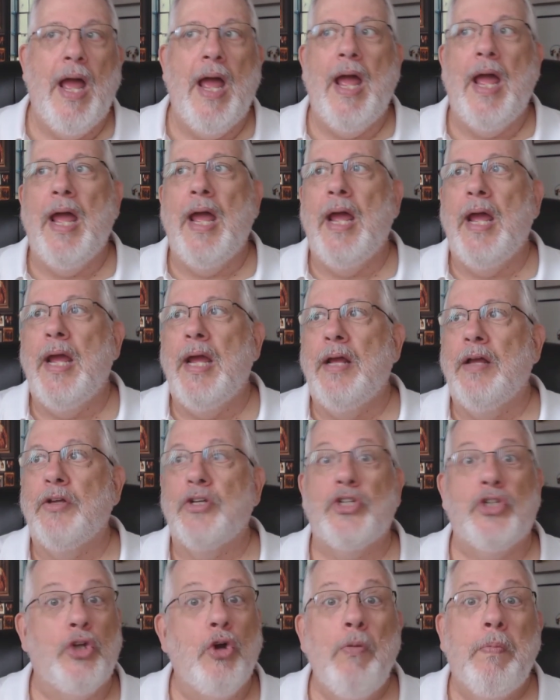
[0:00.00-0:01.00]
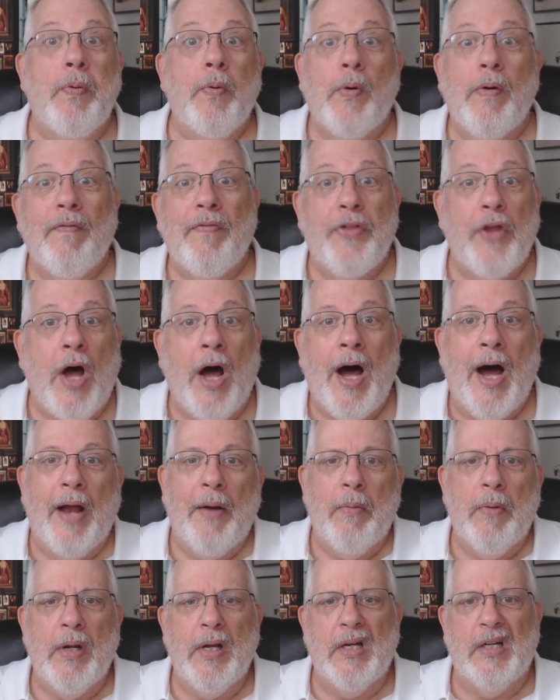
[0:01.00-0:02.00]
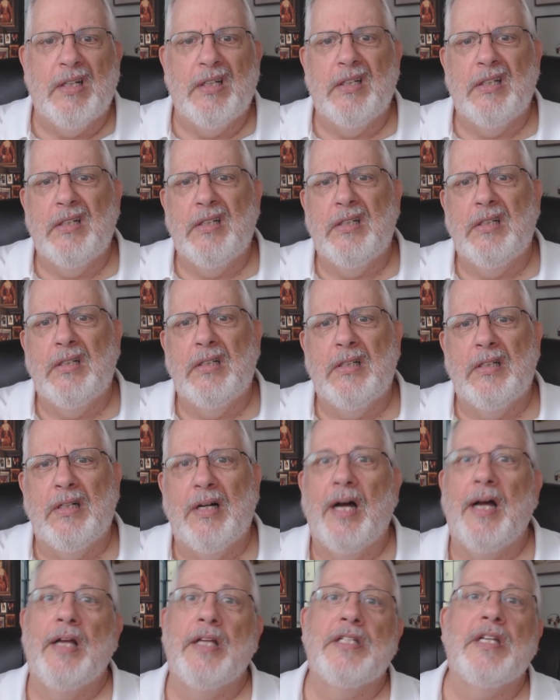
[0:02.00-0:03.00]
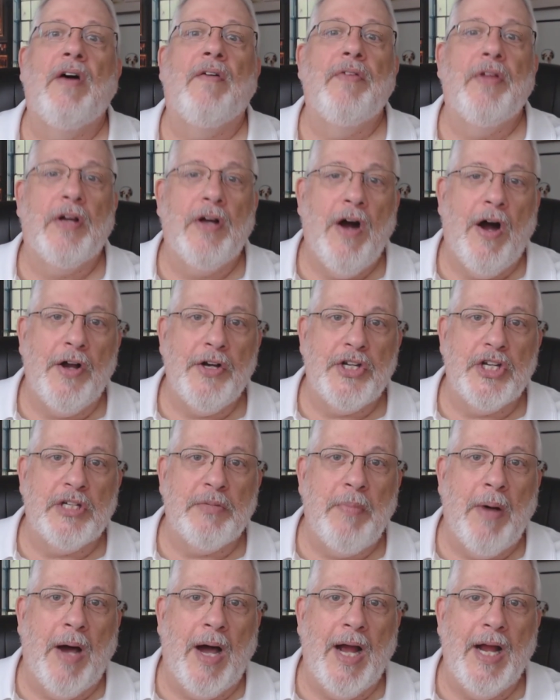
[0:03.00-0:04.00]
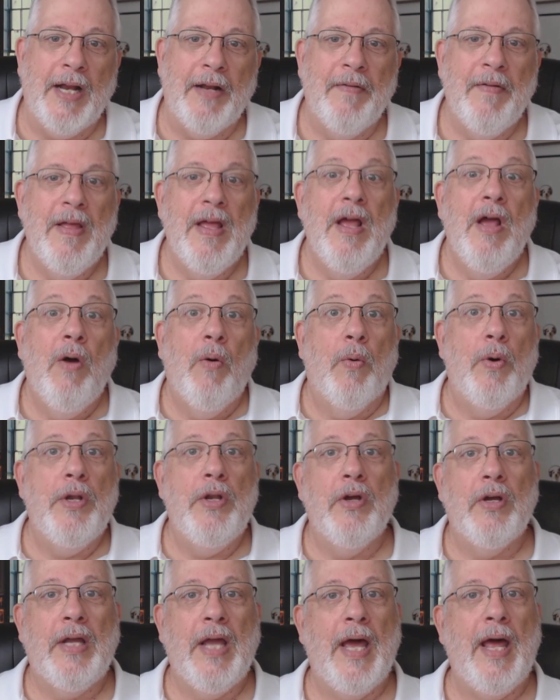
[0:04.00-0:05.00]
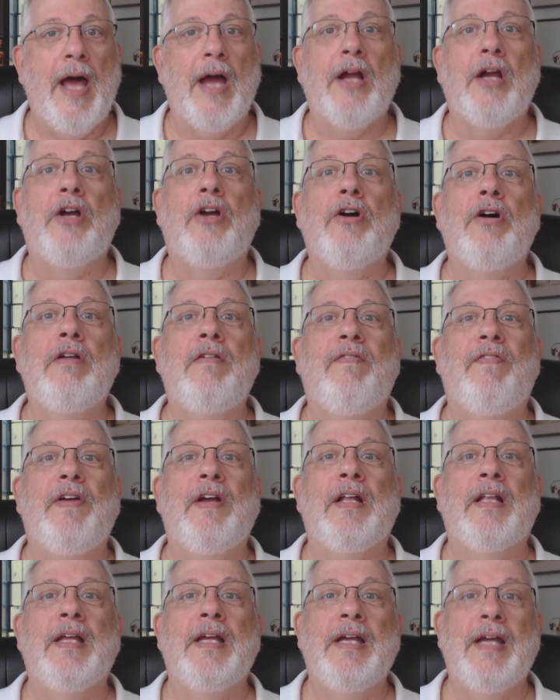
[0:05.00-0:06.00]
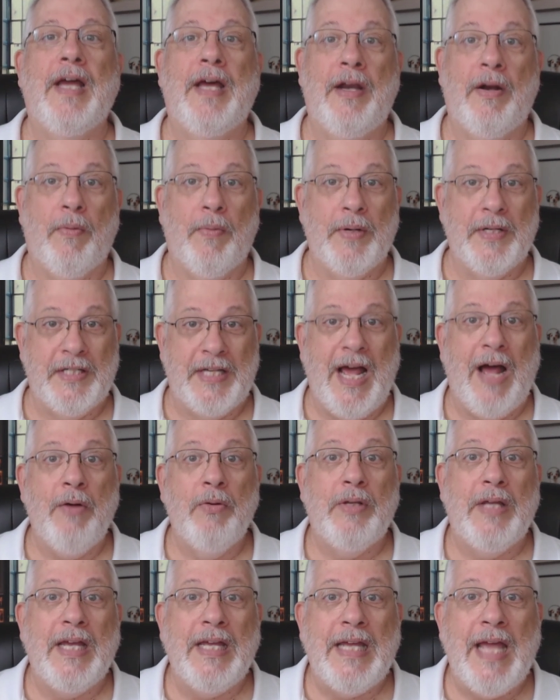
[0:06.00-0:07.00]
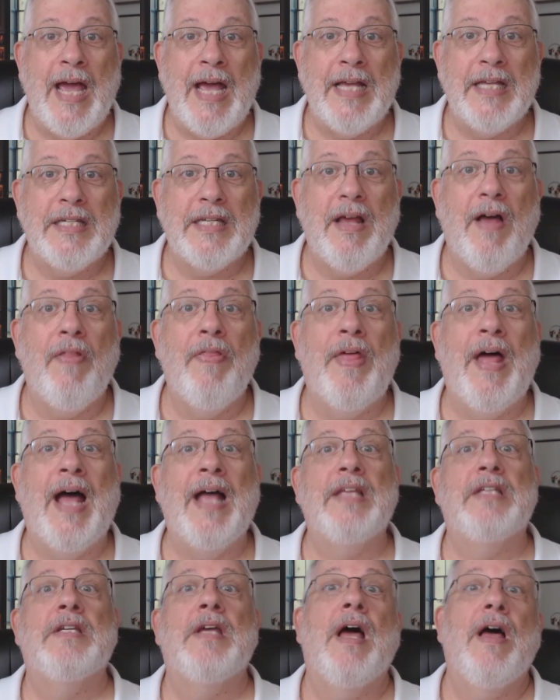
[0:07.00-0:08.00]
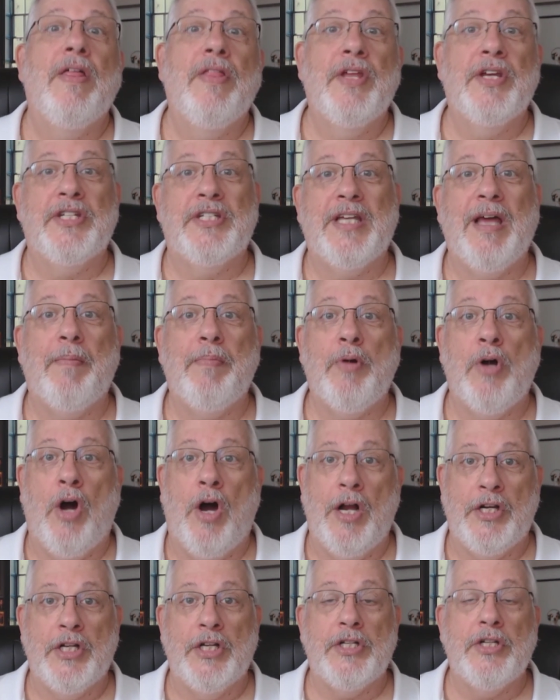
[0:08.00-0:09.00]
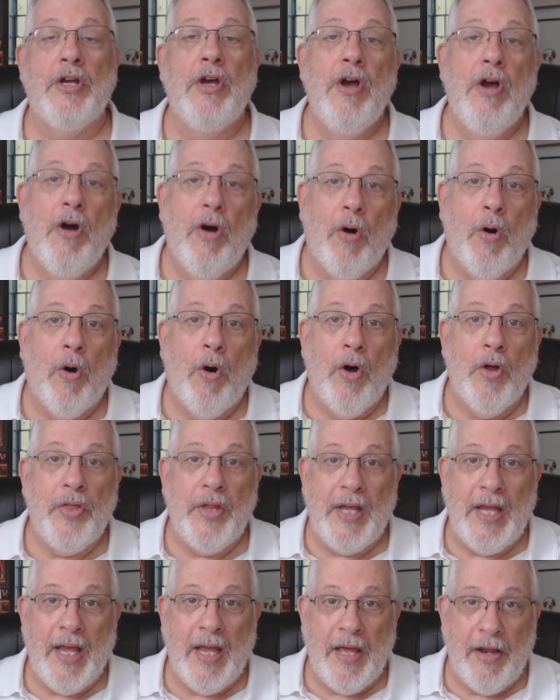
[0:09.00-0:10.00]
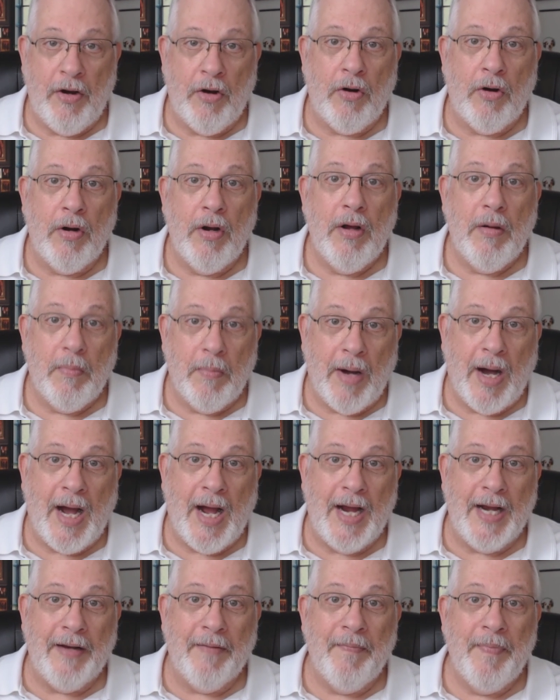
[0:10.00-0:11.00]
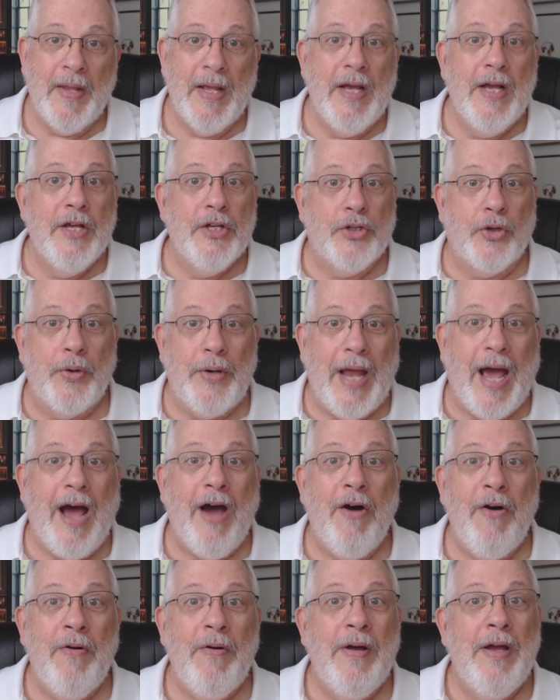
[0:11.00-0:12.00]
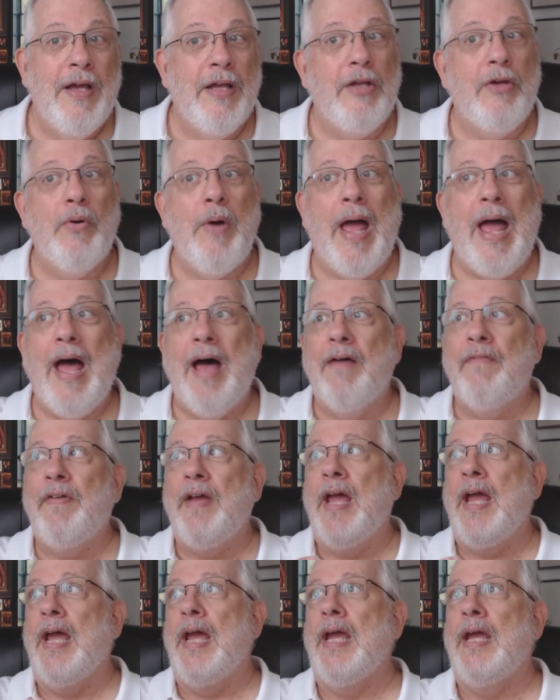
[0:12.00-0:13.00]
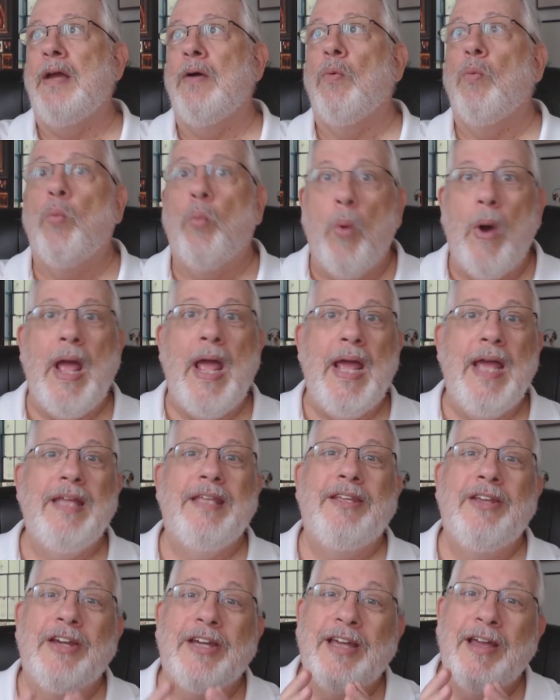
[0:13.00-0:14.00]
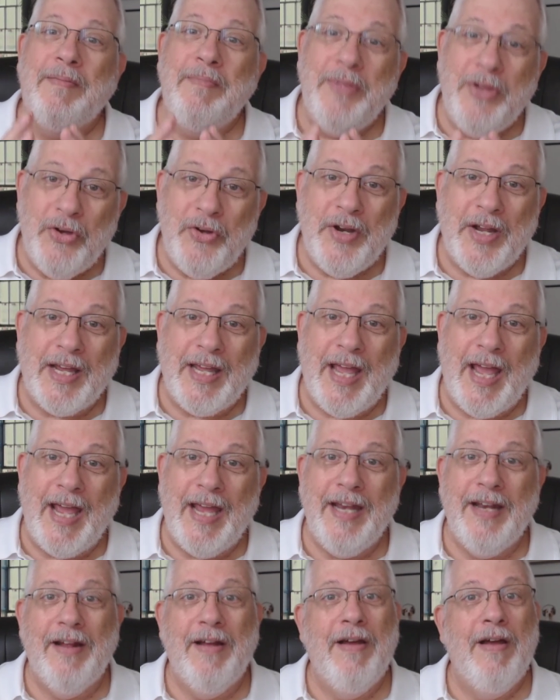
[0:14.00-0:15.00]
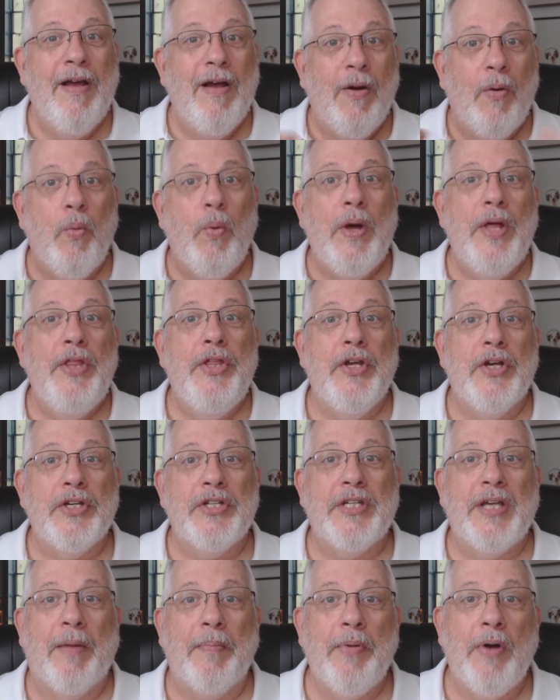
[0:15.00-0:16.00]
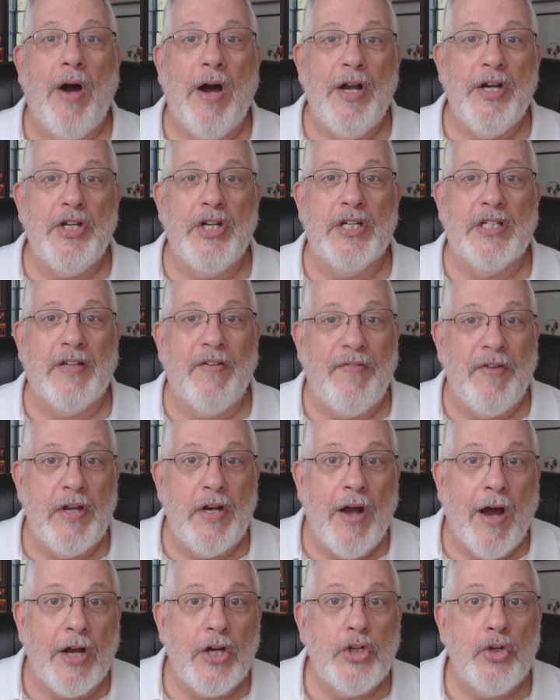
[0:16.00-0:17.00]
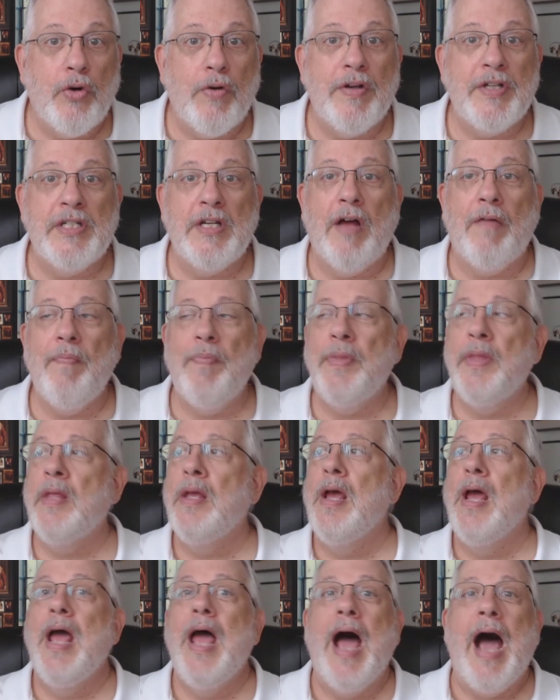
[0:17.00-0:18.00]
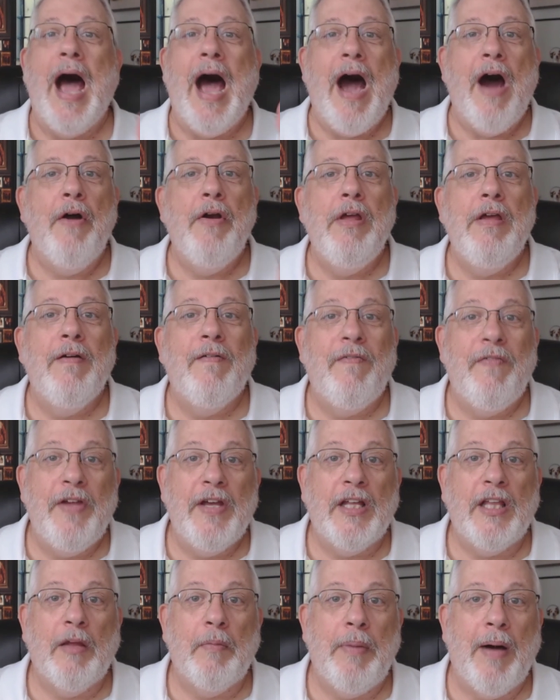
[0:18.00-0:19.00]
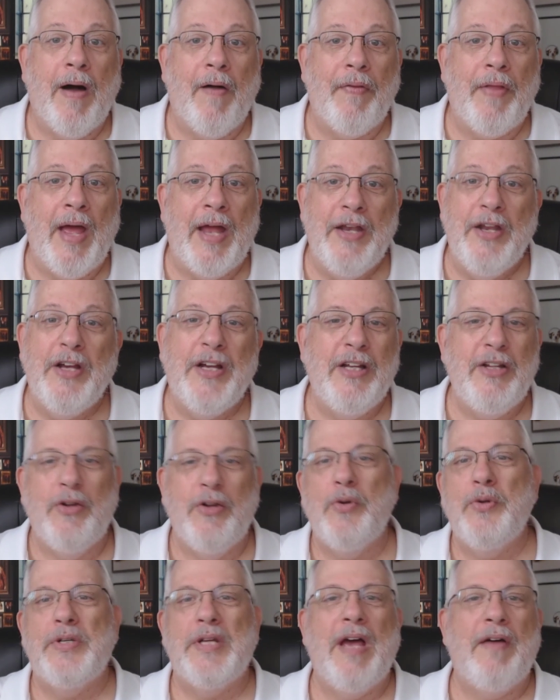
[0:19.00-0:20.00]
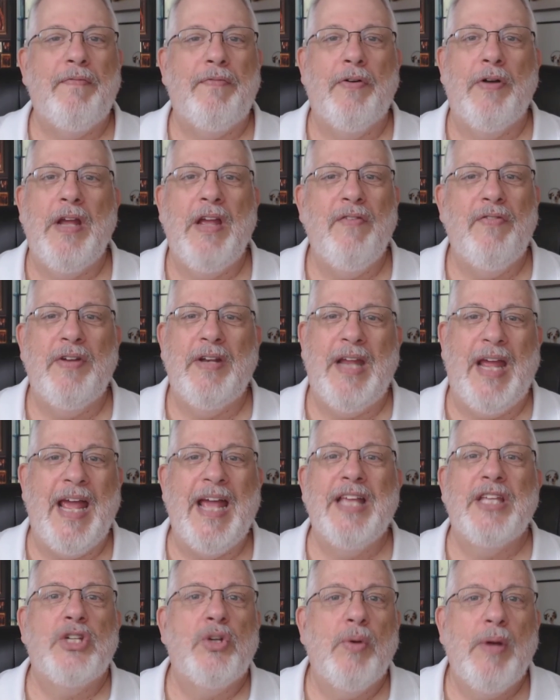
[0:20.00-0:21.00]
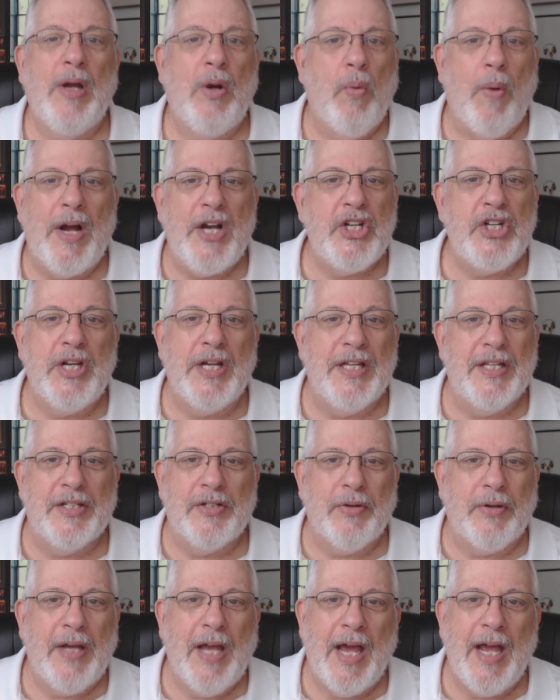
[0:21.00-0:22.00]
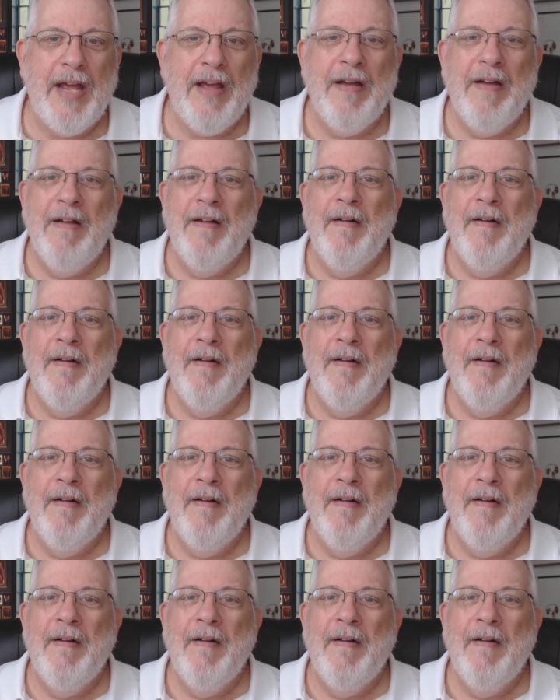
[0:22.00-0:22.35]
A stupor of thought where it's of the conscious mind. When you get a good feeling and a resounding yes, that's the subconscious or the inner mind. So now you have a way to communicate with your subconscious. If you're not sure of something, how do you feel about that? And you can use that for even answering questions, okay?